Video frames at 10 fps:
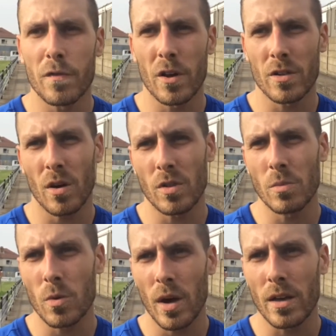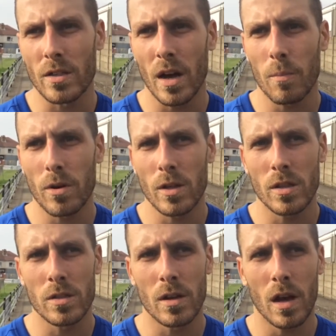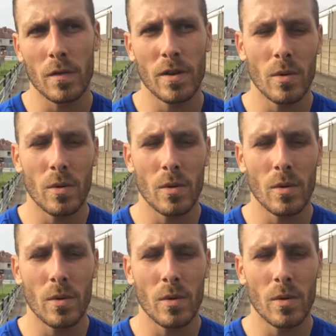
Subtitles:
the first goal seemed to wake us up, bring us into life.